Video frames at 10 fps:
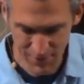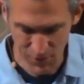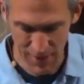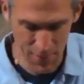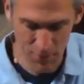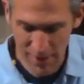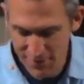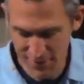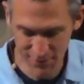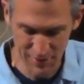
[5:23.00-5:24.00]
And the
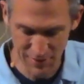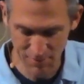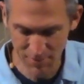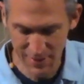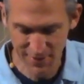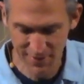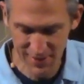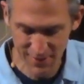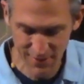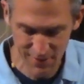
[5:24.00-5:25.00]
rest of them, they
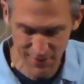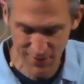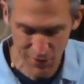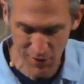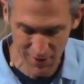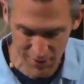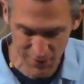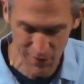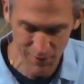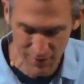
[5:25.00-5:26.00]
seized his, ser- his
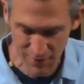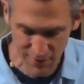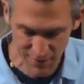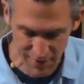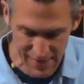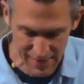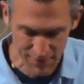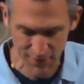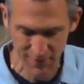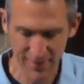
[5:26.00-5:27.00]
servants, his
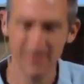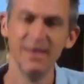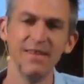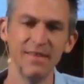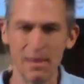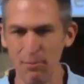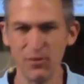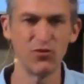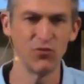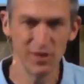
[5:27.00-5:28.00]
slaves, they
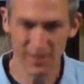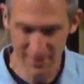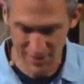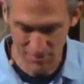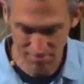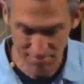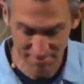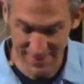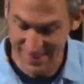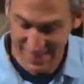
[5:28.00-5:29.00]
mistreated them
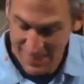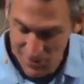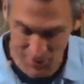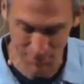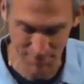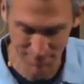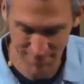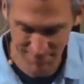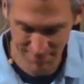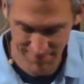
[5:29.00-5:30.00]
and they killed him.
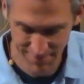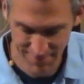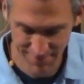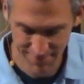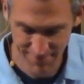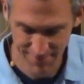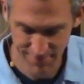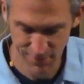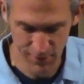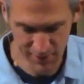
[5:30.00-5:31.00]

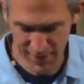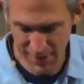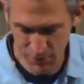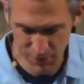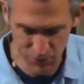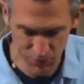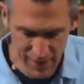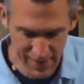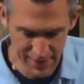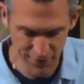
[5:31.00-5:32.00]
So the king was
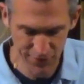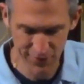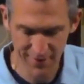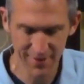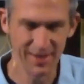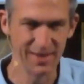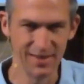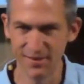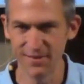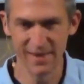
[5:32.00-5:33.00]
enraged and
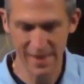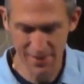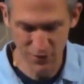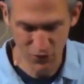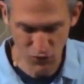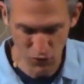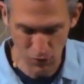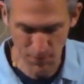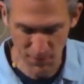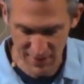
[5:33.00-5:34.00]
he sent out his
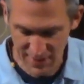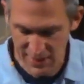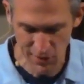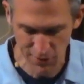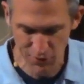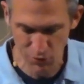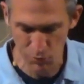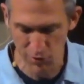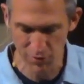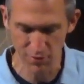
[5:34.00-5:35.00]
troops and he killed those
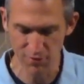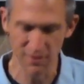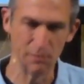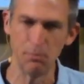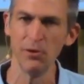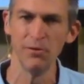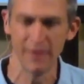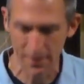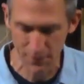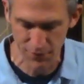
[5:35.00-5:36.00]
murderers and he burned
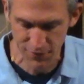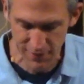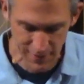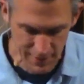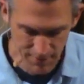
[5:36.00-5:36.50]
down their city.